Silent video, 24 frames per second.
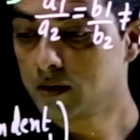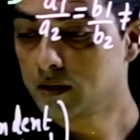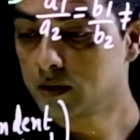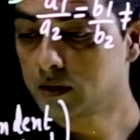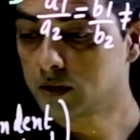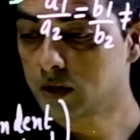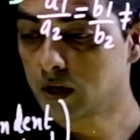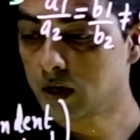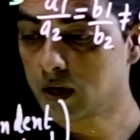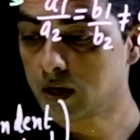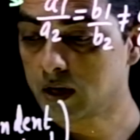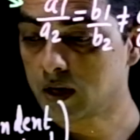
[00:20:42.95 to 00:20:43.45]

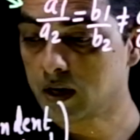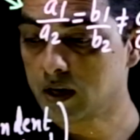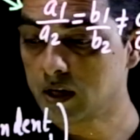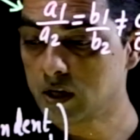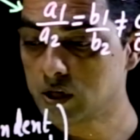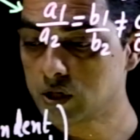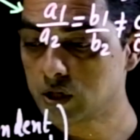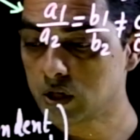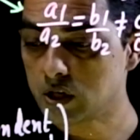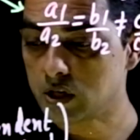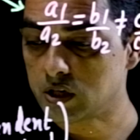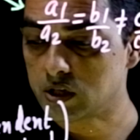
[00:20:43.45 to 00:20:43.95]
The third
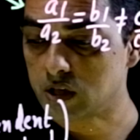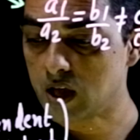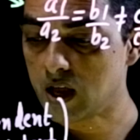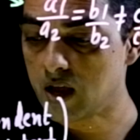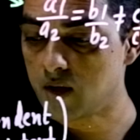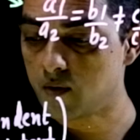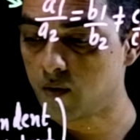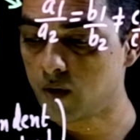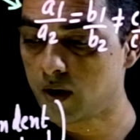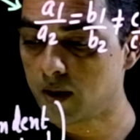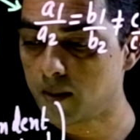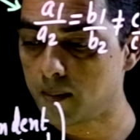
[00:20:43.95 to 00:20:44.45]
condition is
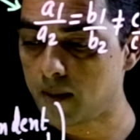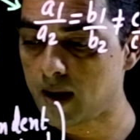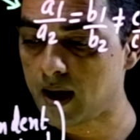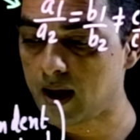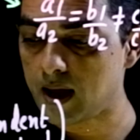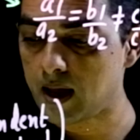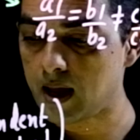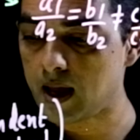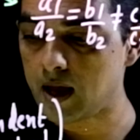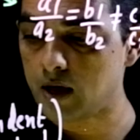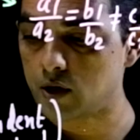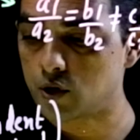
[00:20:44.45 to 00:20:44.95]
A1
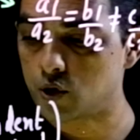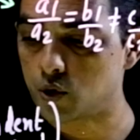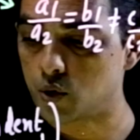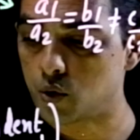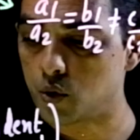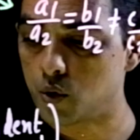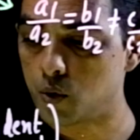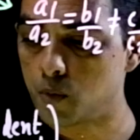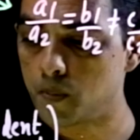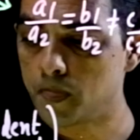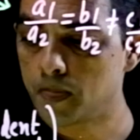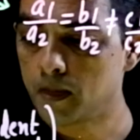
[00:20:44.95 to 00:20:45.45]
by
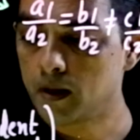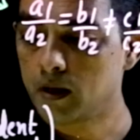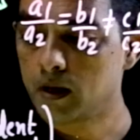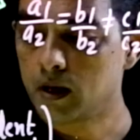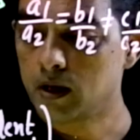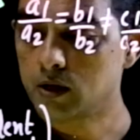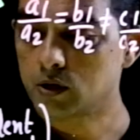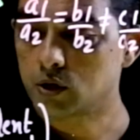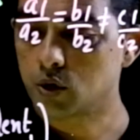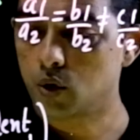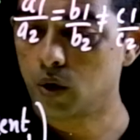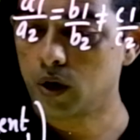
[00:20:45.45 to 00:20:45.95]
A2
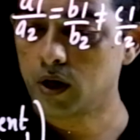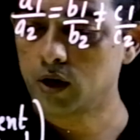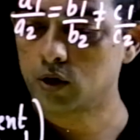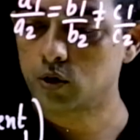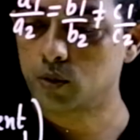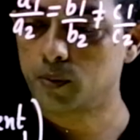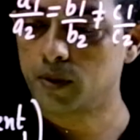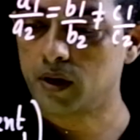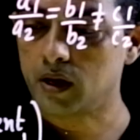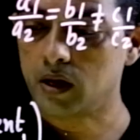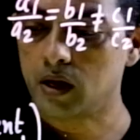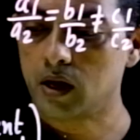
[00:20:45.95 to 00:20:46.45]
is going
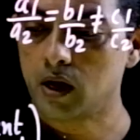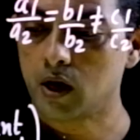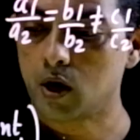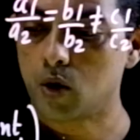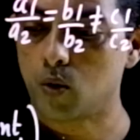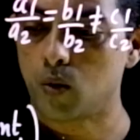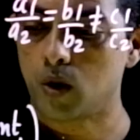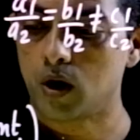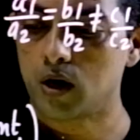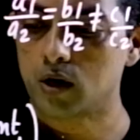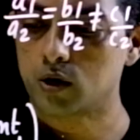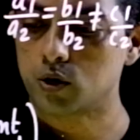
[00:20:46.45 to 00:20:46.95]
to be
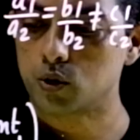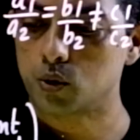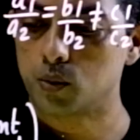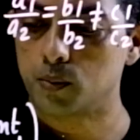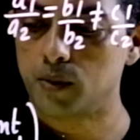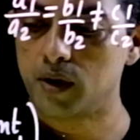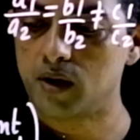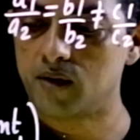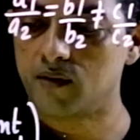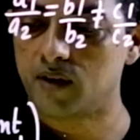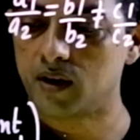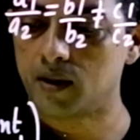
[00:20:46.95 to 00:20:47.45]
equal
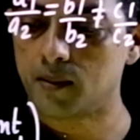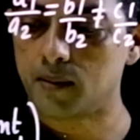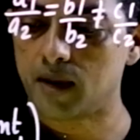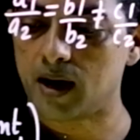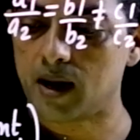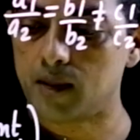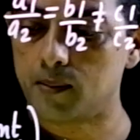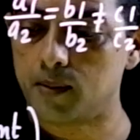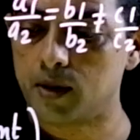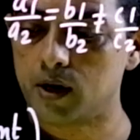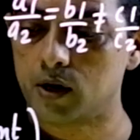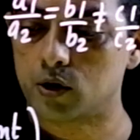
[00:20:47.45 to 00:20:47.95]
to B1
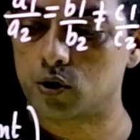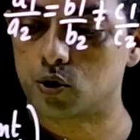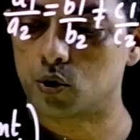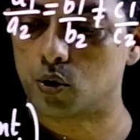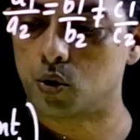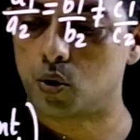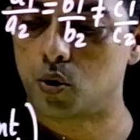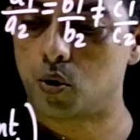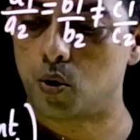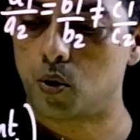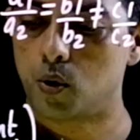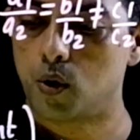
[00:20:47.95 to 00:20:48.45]
by
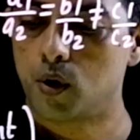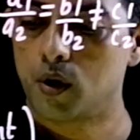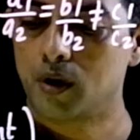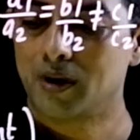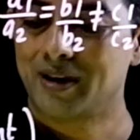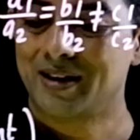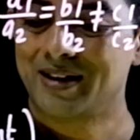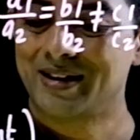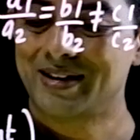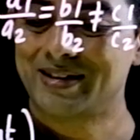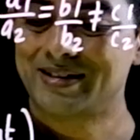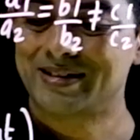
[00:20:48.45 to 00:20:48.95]
B2
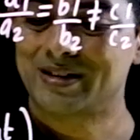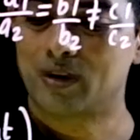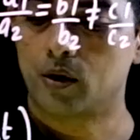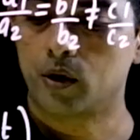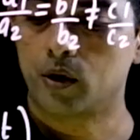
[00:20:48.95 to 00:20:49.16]
is